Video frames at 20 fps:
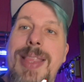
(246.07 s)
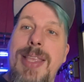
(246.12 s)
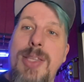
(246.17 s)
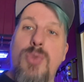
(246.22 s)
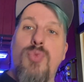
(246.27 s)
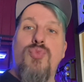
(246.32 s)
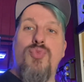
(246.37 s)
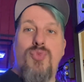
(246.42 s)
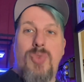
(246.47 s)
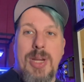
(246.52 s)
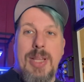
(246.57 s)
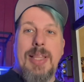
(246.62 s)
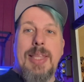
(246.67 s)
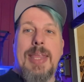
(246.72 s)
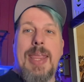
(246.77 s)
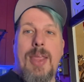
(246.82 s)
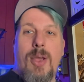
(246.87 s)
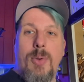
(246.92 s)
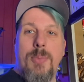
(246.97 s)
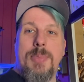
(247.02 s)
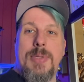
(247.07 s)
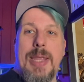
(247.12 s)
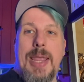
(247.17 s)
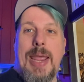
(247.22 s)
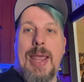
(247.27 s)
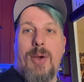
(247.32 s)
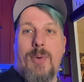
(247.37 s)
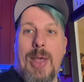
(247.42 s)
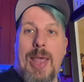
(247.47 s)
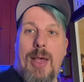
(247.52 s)
really helped
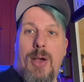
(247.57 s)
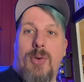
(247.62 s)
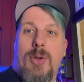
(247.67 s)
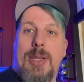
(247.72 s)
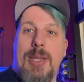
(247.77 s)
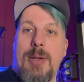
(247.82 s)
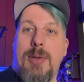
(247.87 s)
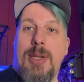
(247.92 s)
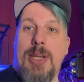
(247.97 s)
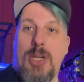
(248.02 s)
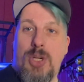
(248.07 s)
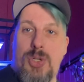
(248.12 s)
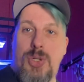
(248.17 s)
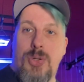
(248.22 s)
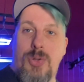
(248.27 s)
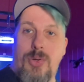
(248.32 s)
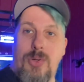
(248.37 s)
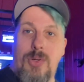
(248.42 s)
our algae issue.